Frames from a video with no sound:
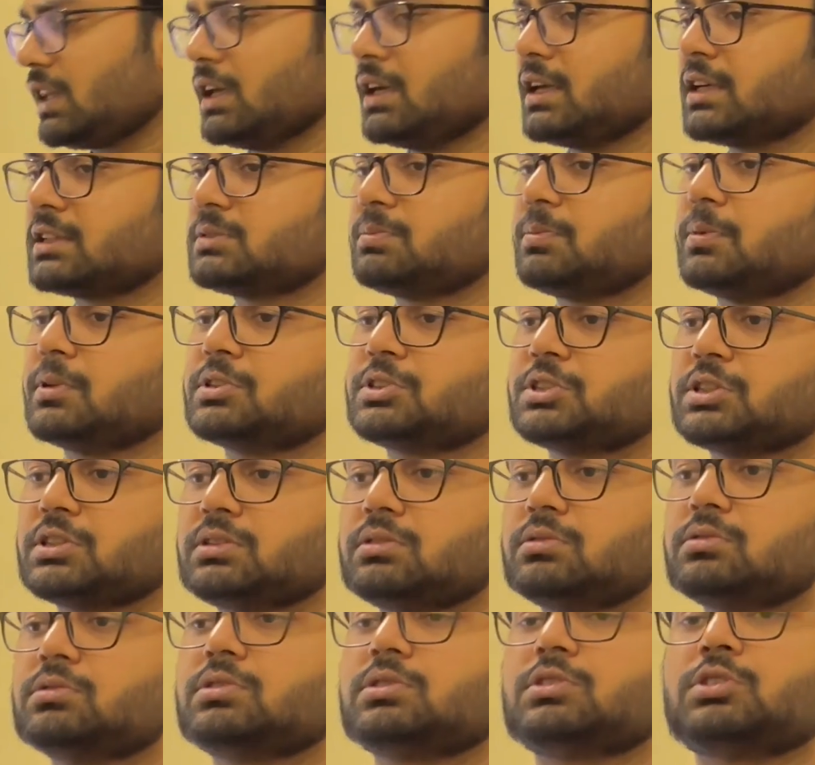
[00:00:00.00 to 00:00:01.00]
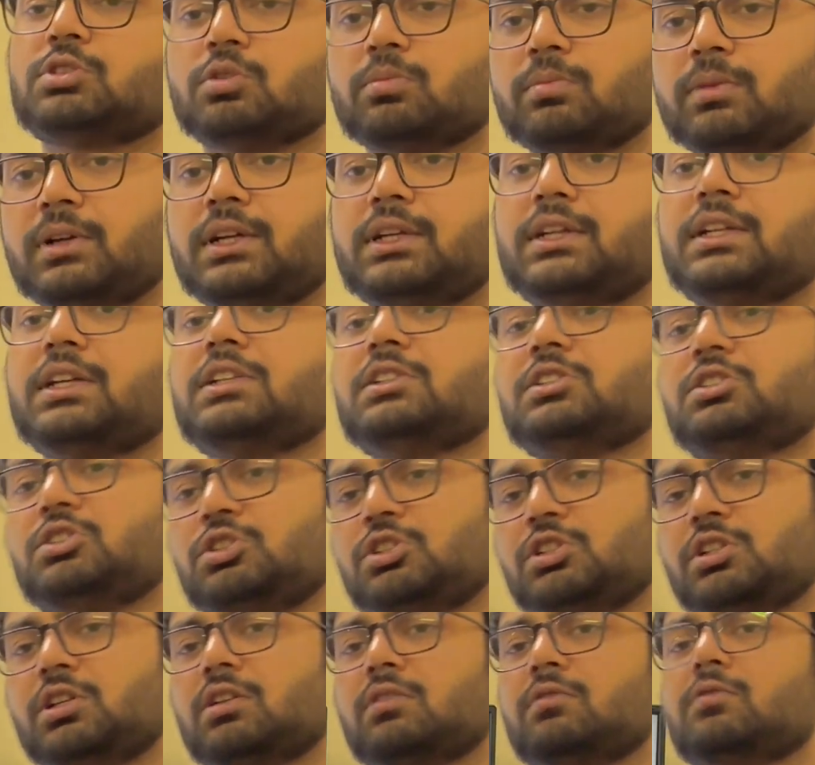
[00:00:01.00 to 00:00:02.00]
Exposure to stimulating,
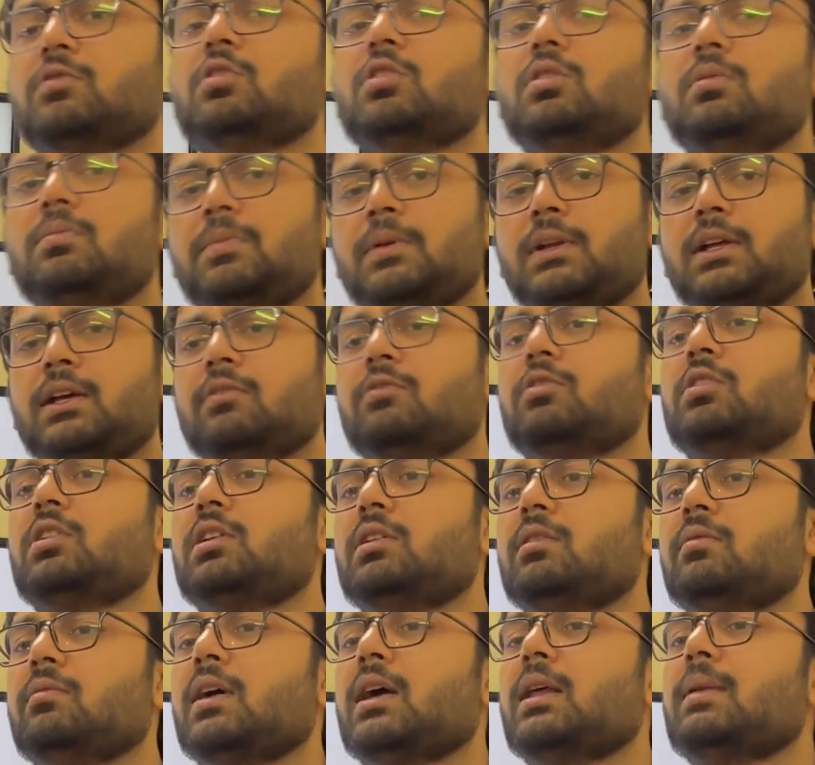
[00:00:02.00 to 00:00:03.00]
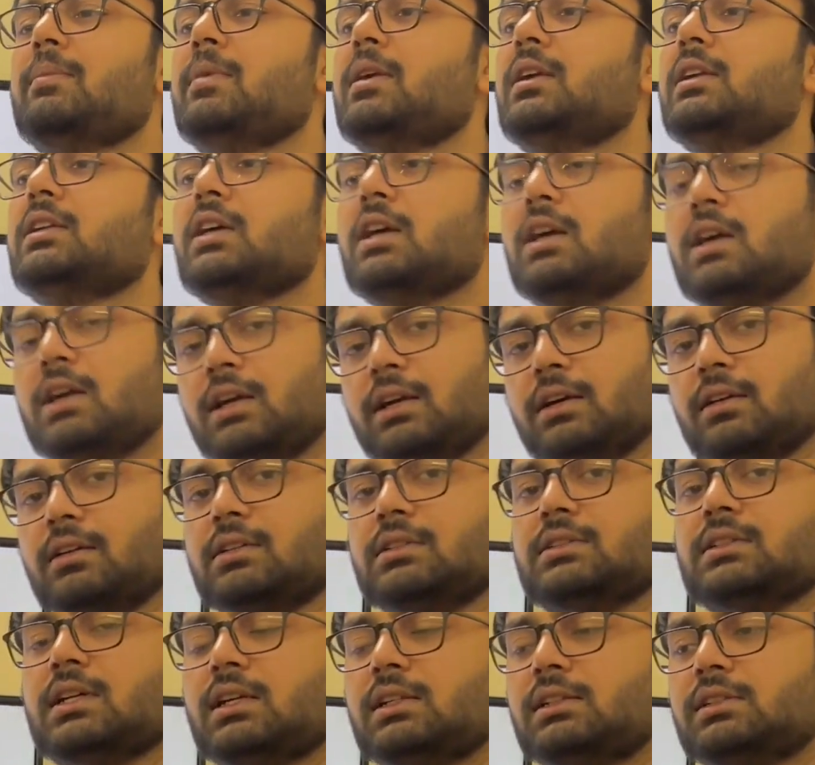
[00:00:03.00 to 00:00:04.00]
cheerful, playful environment
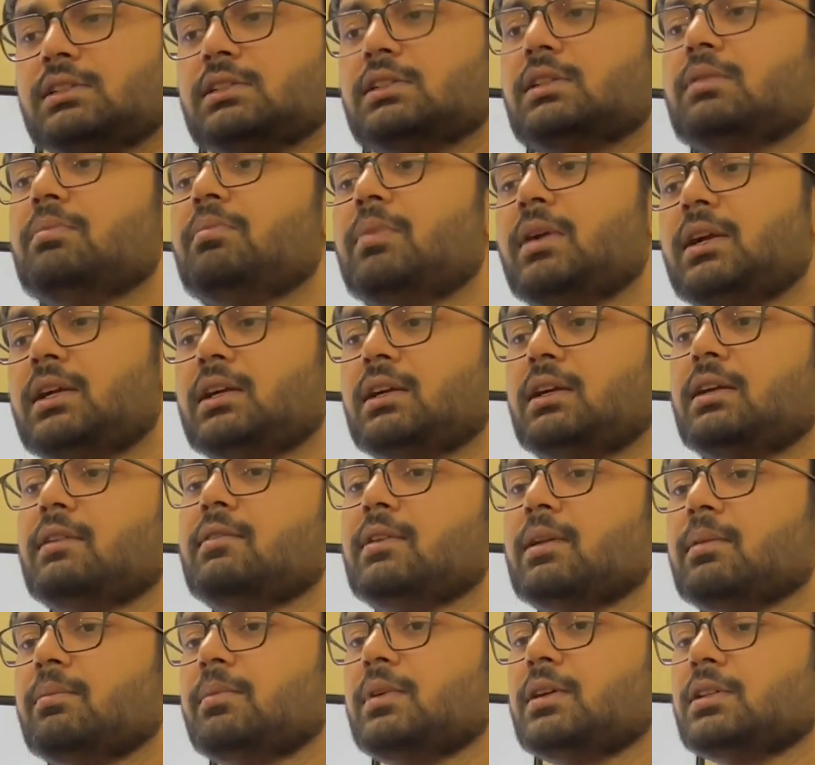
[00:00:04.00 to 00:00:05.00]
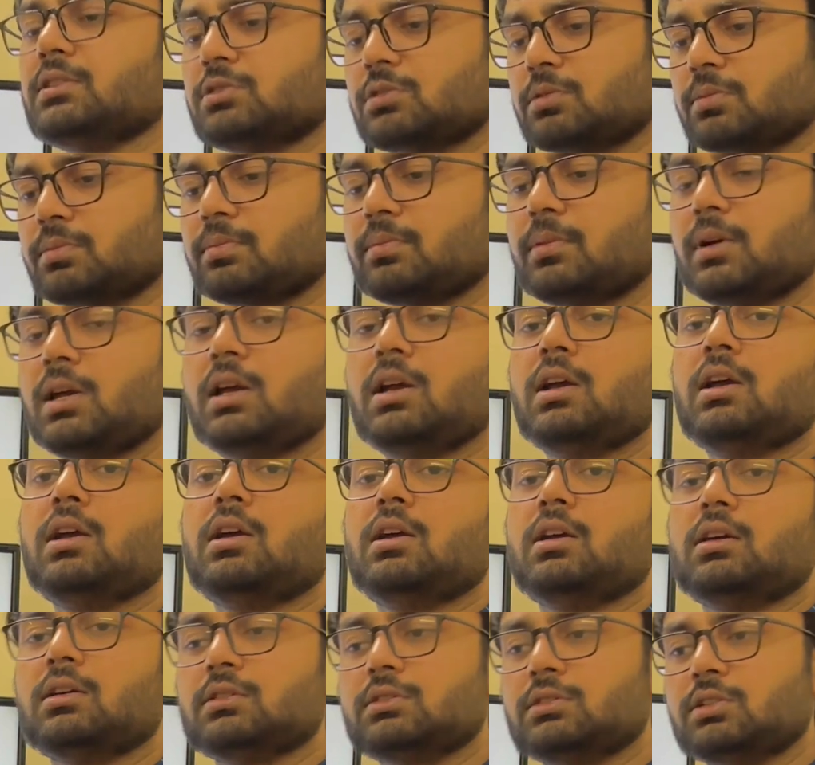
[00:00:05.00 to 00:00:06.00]
results in better development. So
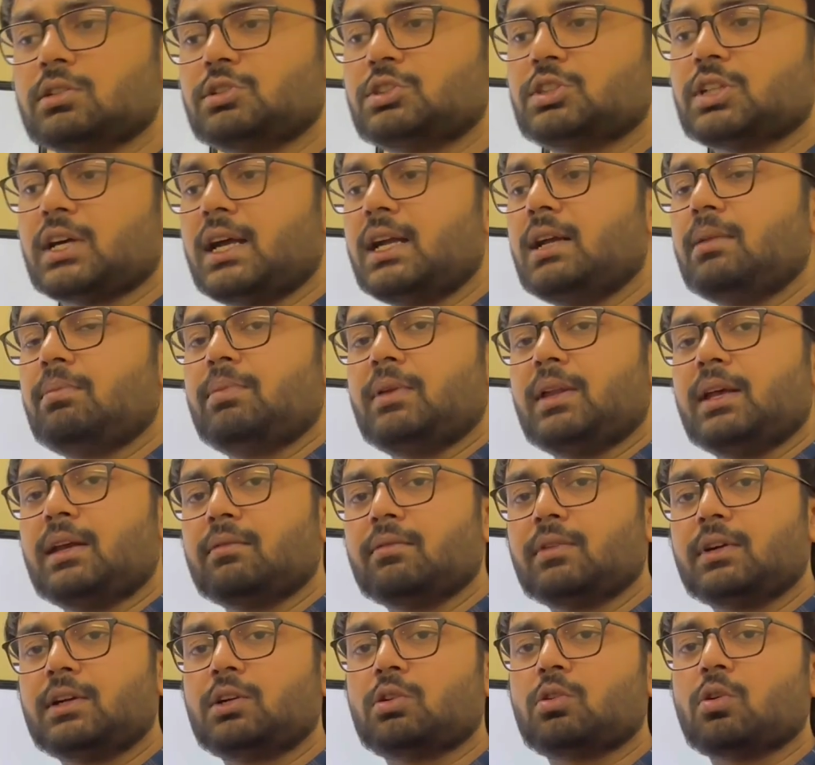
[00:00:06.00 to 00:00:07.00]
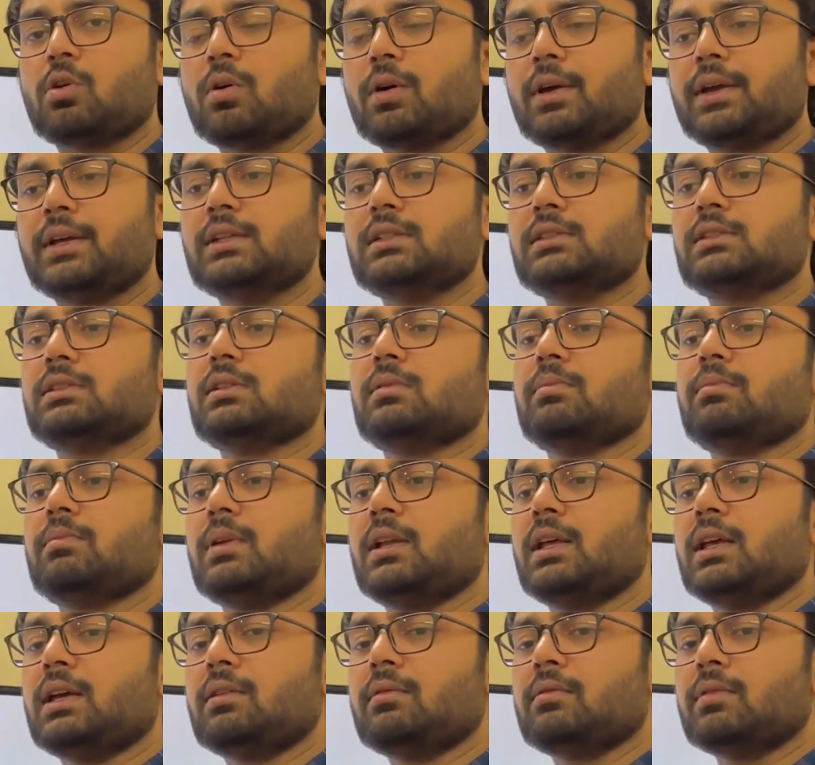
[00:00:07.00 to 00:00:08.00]
the child playing with toys,
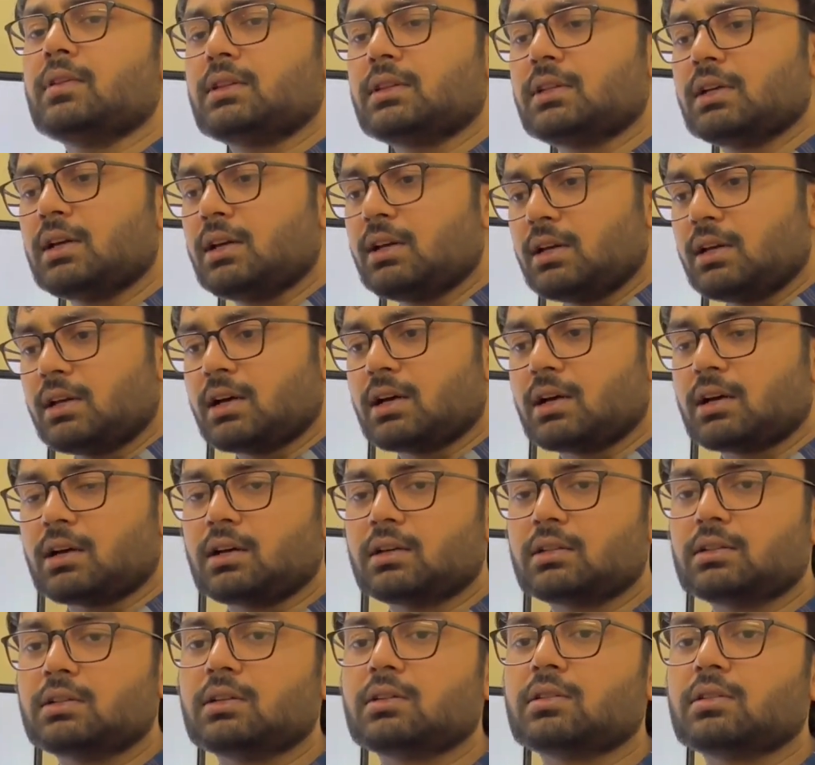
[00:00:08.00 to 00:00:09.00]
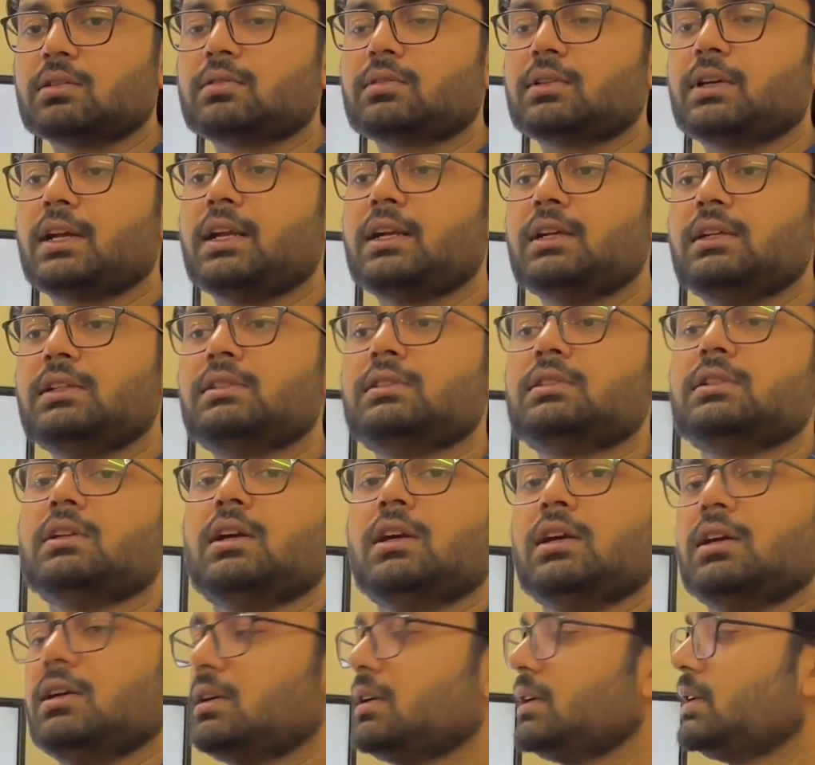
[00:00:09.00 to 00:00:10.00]
playing with the kids,
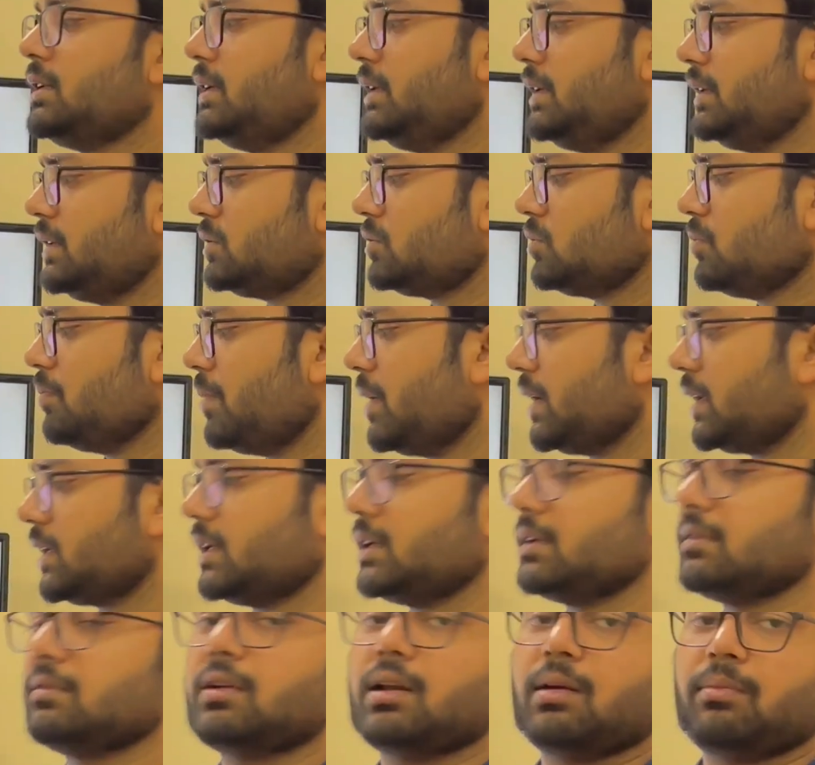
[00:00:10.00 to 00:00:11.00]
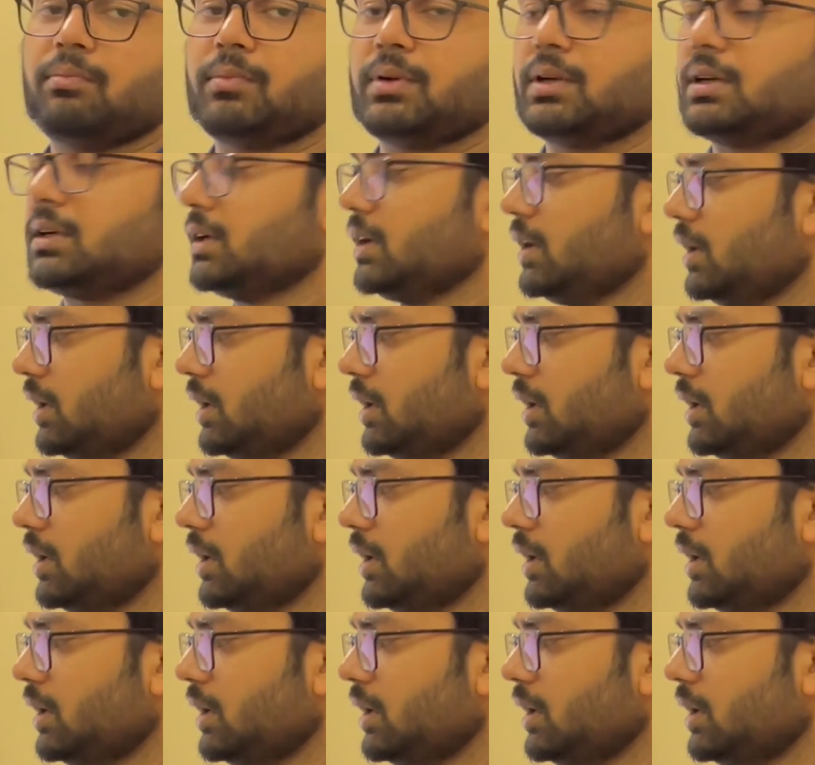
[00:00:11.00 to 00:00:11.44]
it leads to better development.